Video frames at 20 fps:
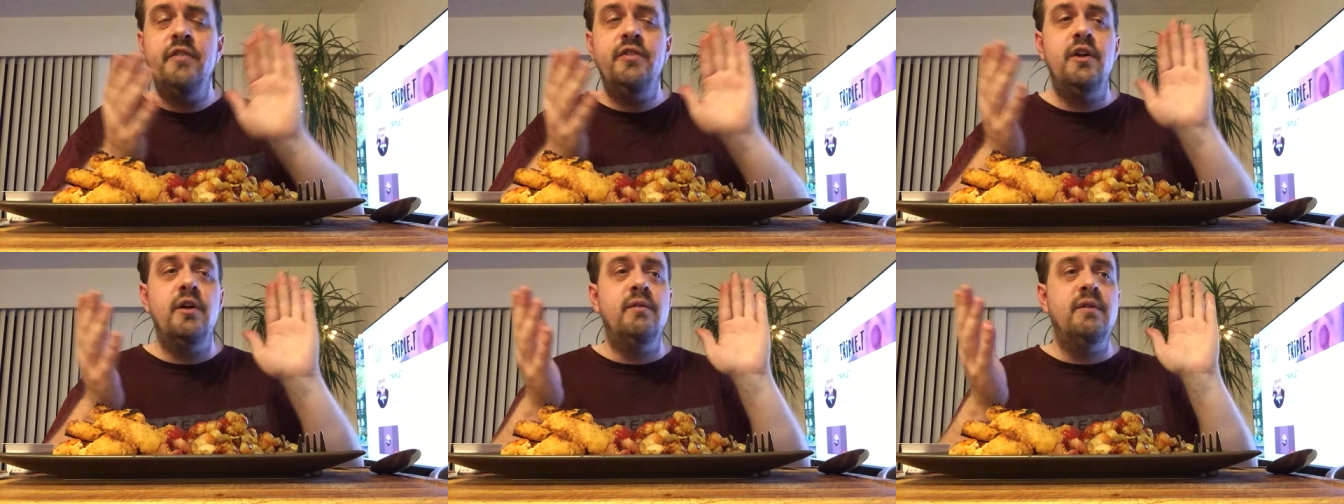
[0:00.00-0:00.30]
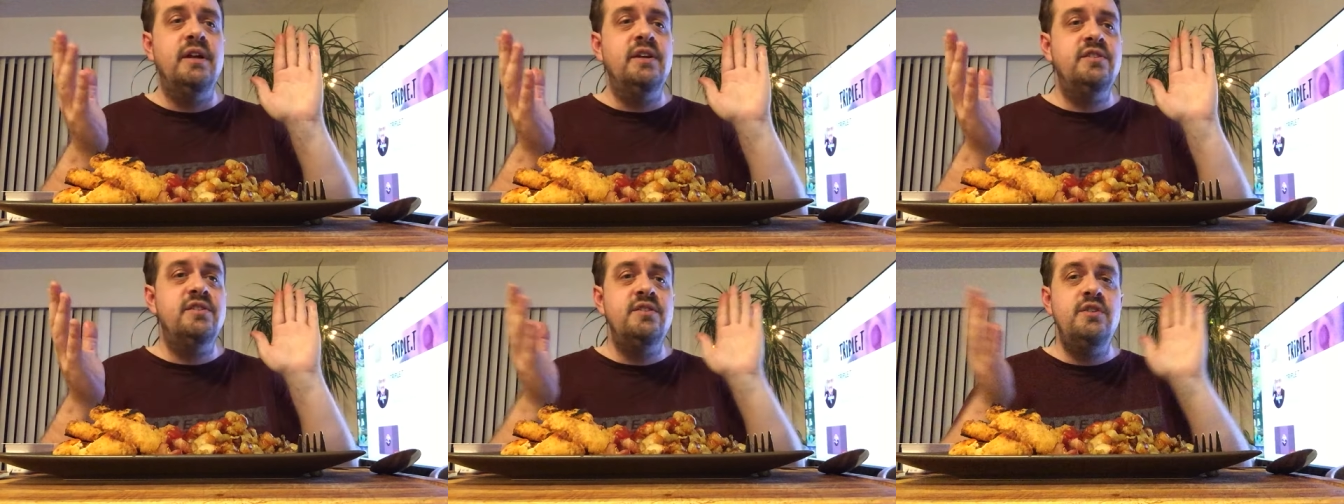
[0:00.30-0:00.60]

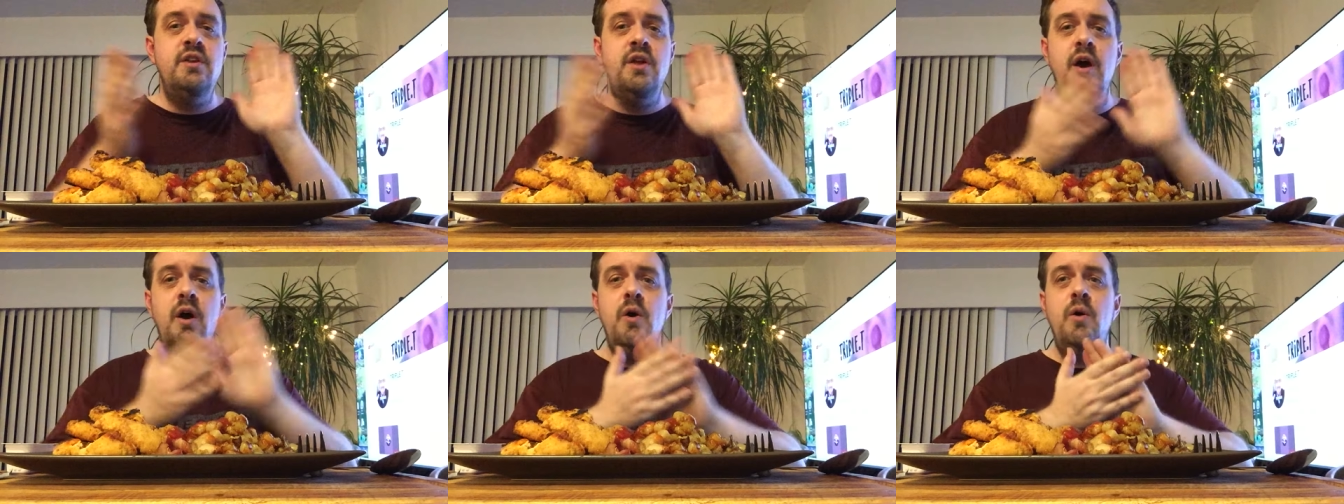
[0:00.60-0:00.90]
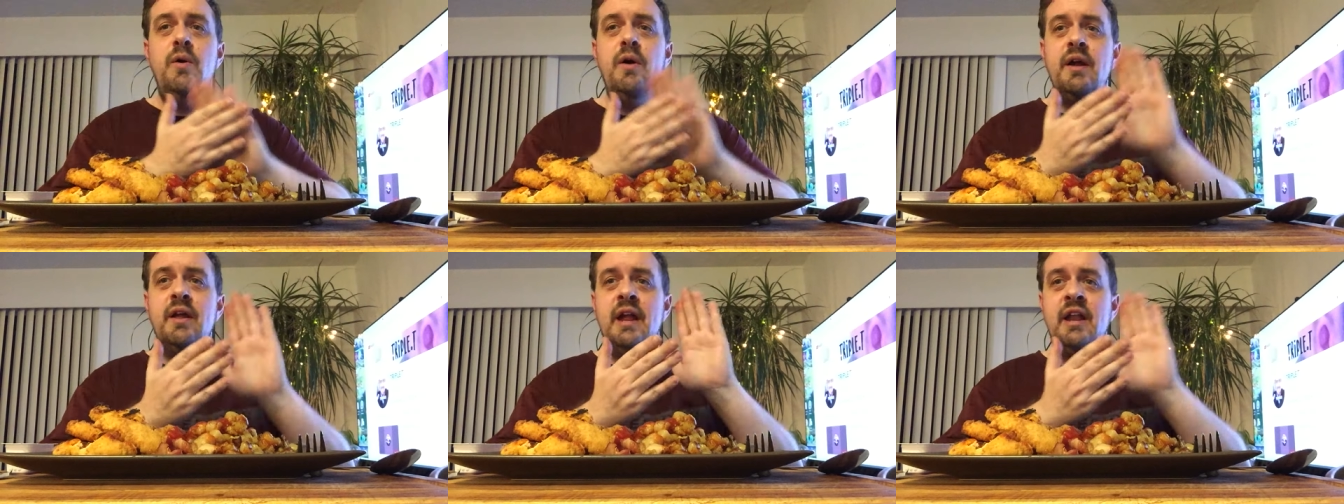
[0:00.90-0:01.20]
There is
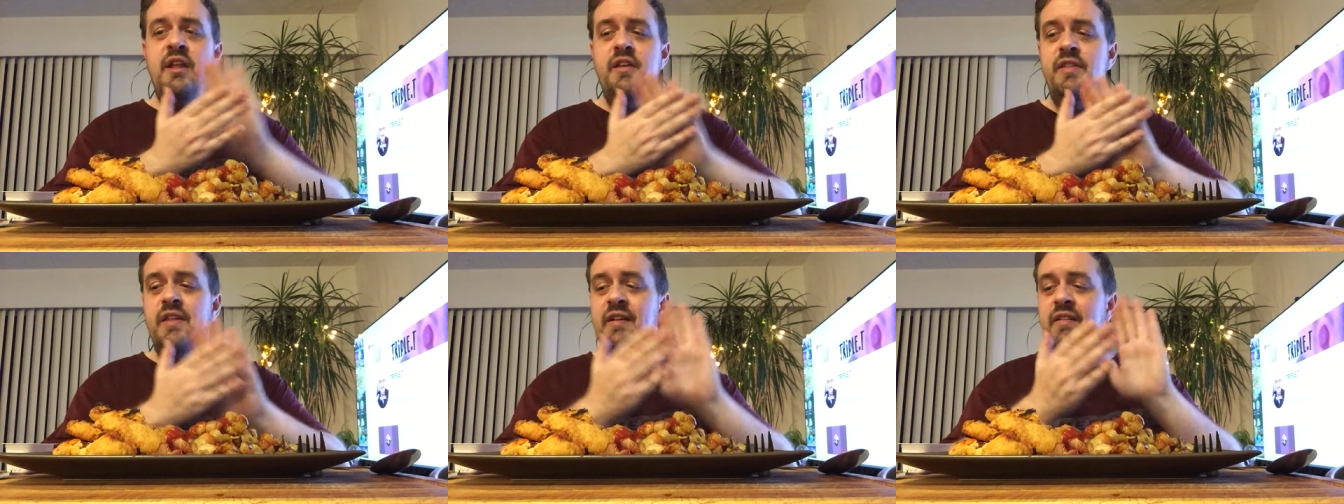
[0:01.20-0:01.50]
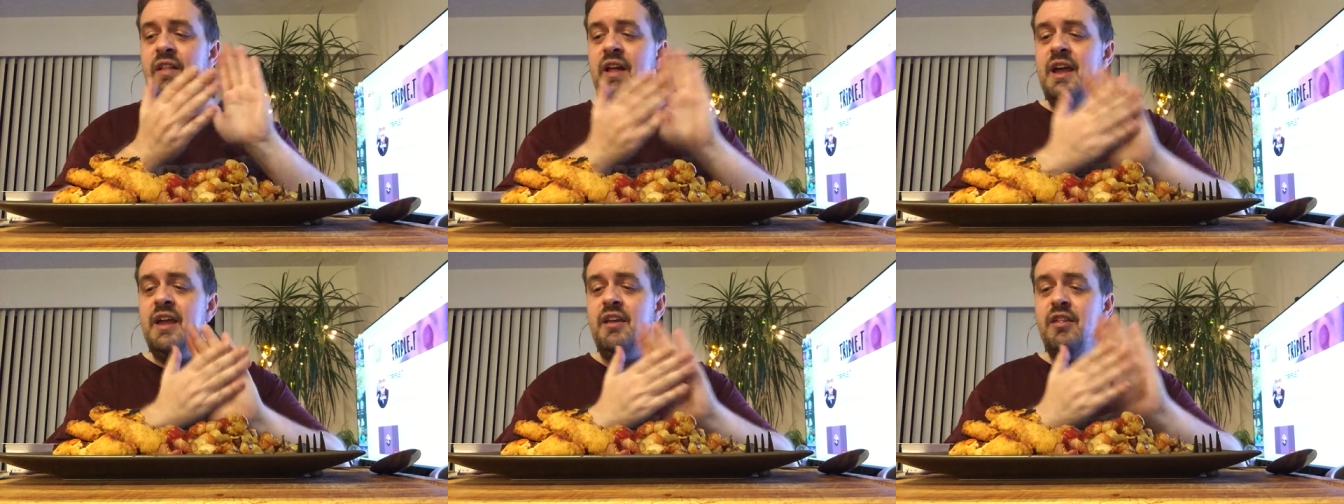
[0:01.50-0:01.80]
no
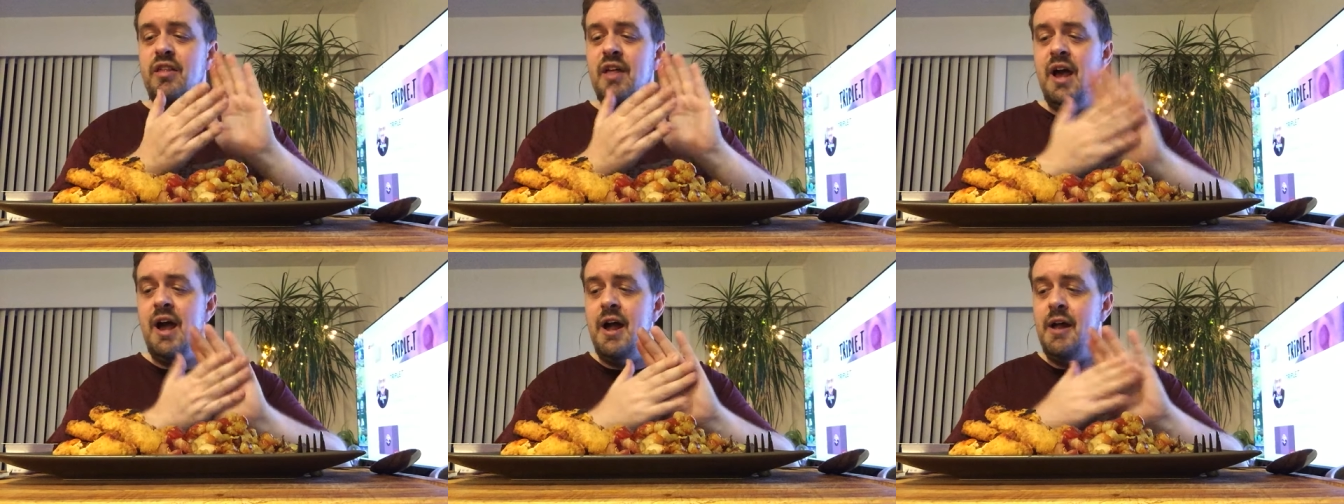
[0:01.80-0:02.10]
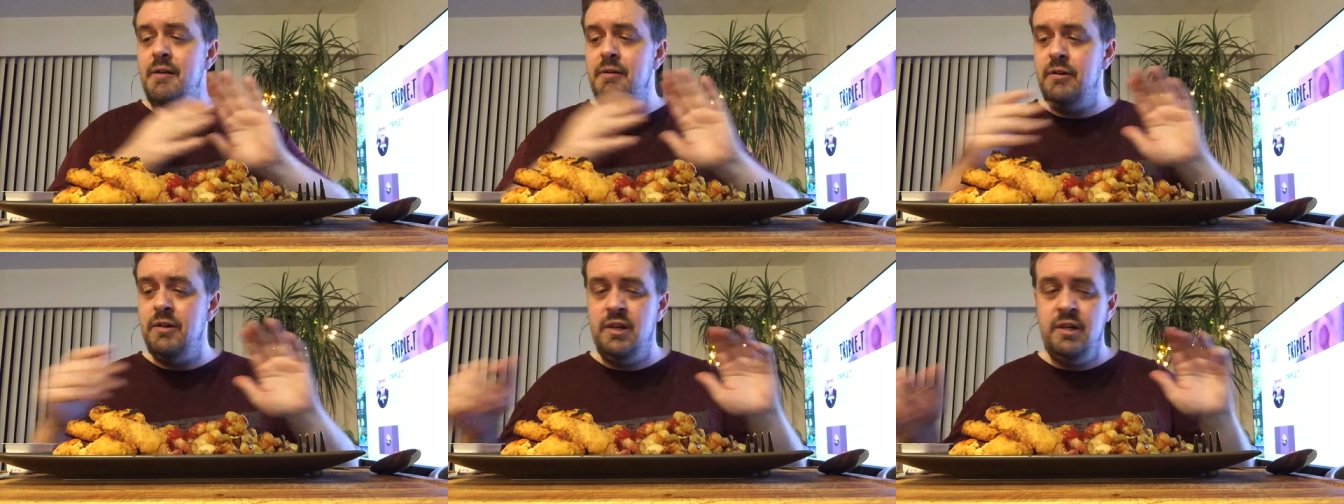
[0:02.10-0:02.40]
anything like
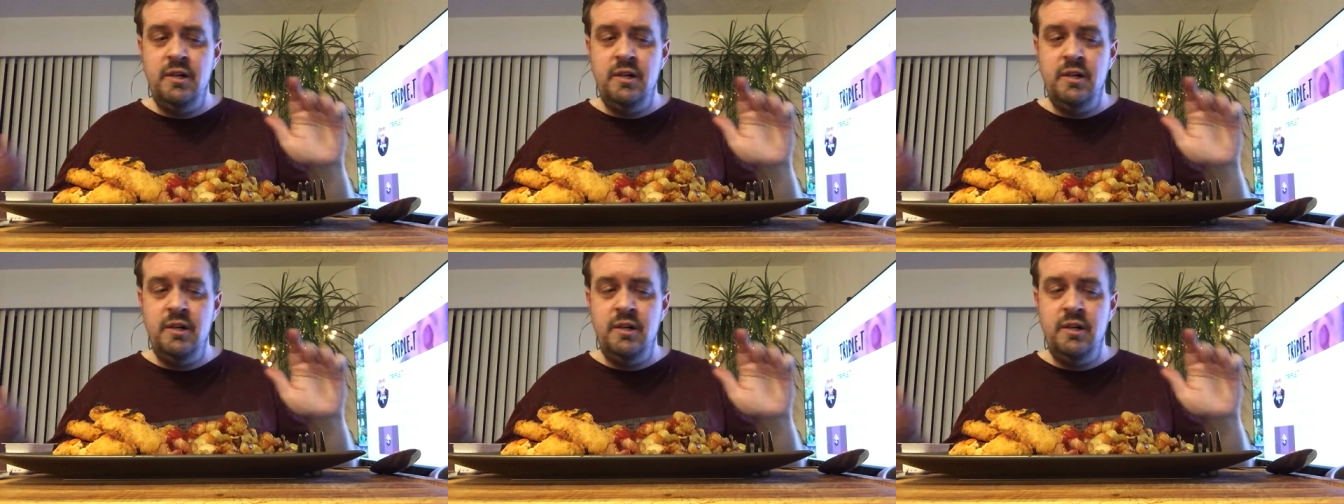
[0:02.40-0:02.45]
that.